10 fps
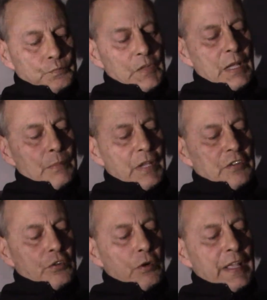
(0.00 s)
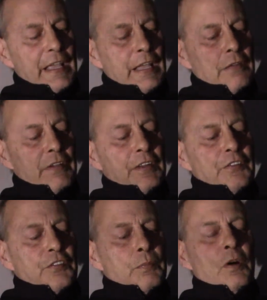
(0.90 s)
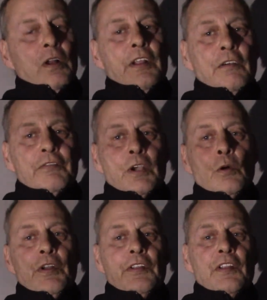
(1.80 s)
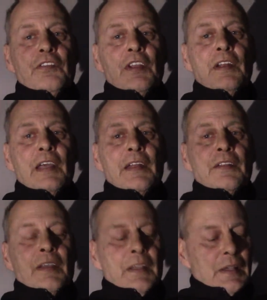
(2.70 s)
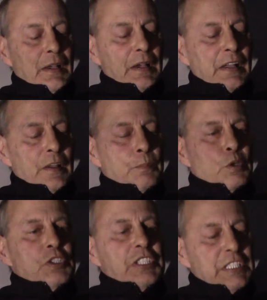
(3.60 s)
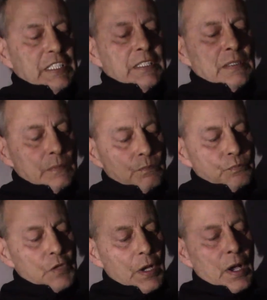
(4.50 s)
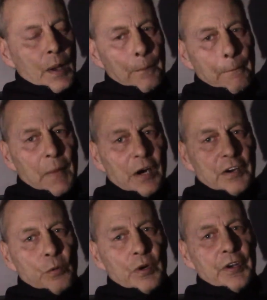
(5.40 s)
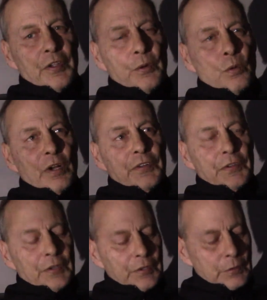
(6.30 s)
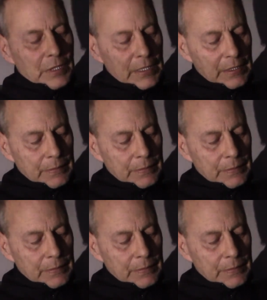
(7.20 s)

and make sure the head of it is small enough to go into this indent. And you push it in, mark where you want to uh,